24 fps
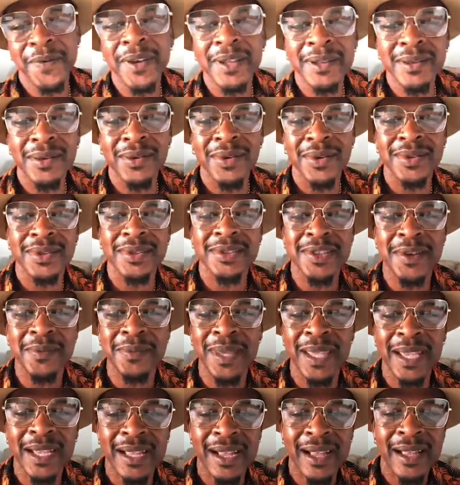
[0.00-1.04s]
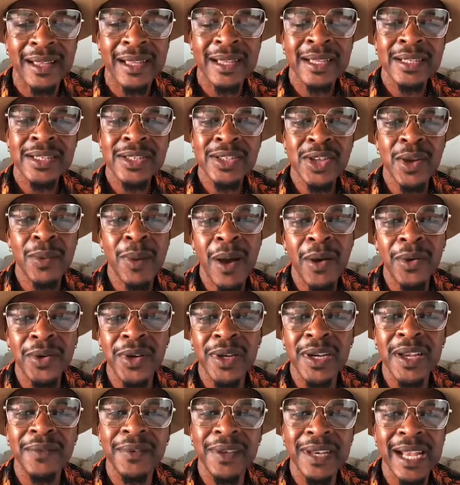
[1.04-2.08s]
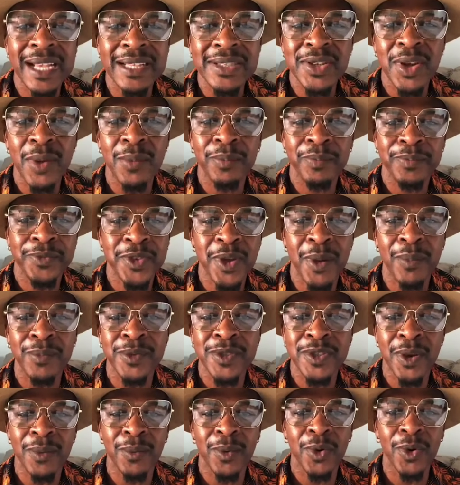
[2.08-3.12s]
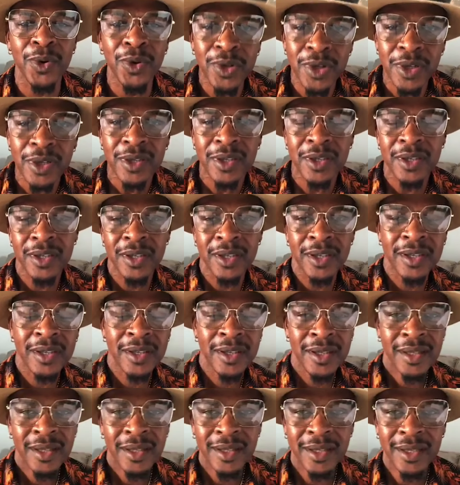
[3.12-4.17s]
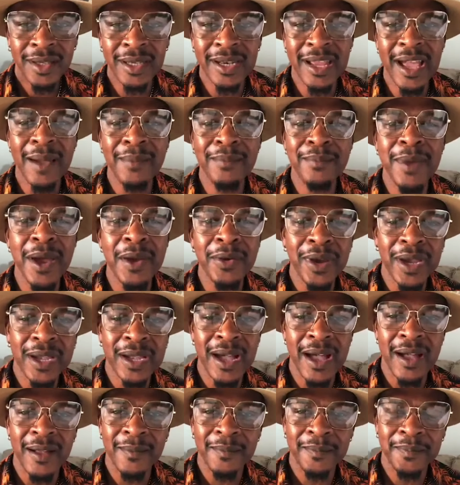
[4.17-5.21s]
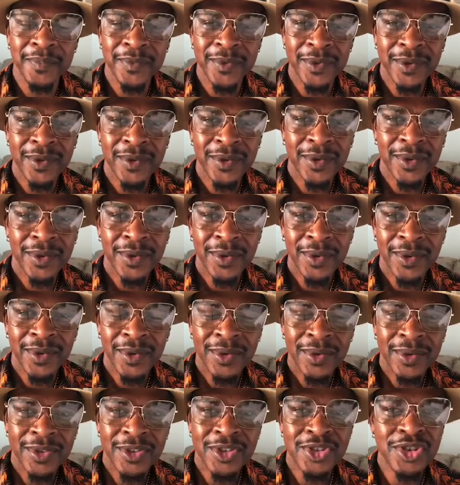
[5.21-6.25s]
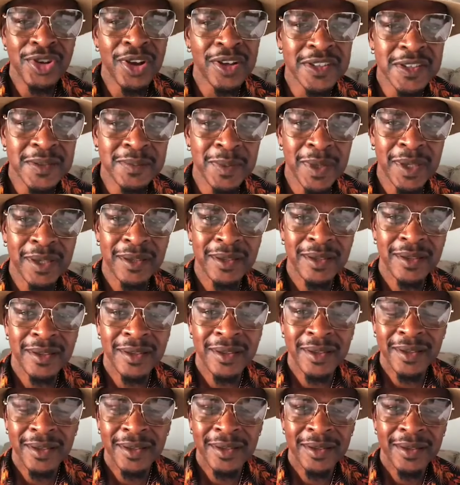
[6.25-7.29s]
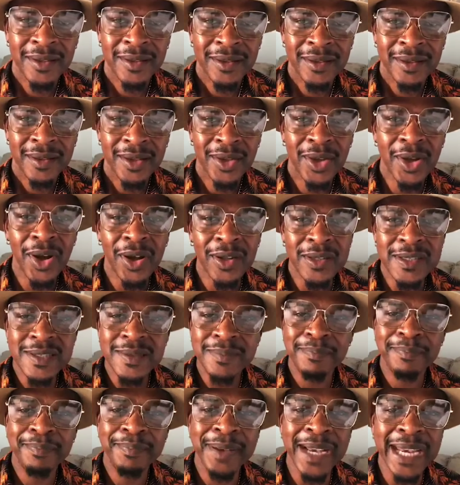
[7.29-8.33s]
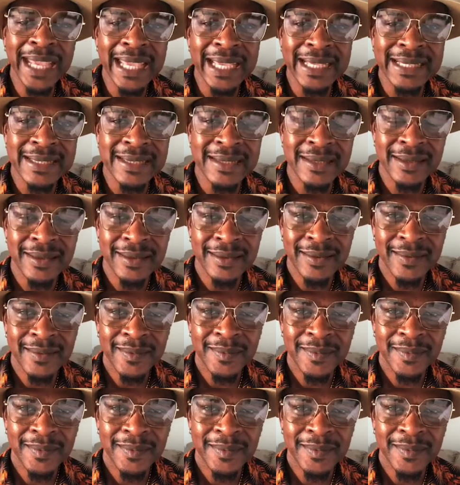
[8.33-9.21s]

afraid to go to Jamaica. Somehow when you live in a some hood in America, trust me, guns blaze.